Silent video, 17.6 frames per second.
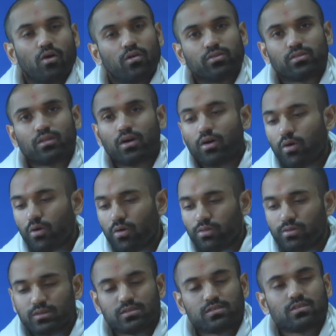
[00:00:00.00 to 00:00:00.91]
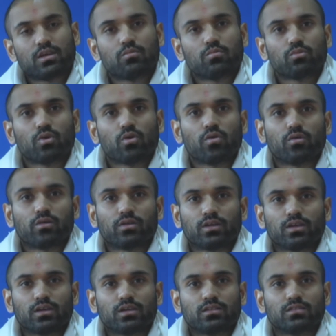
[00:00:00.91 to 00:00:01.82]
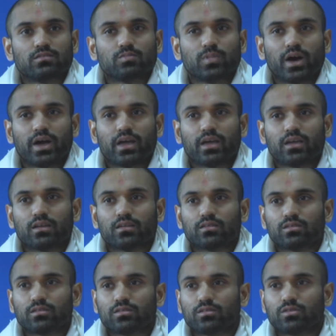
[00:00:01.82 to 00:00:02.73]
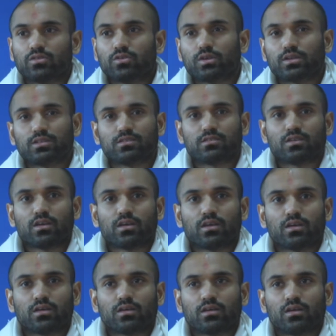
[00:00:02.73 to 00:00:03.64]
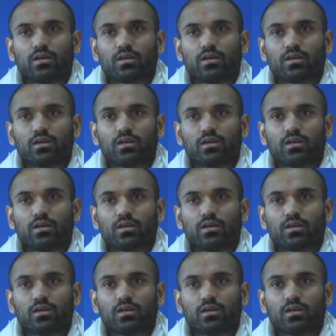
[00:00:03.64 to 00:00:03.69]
the same road is by, you can say,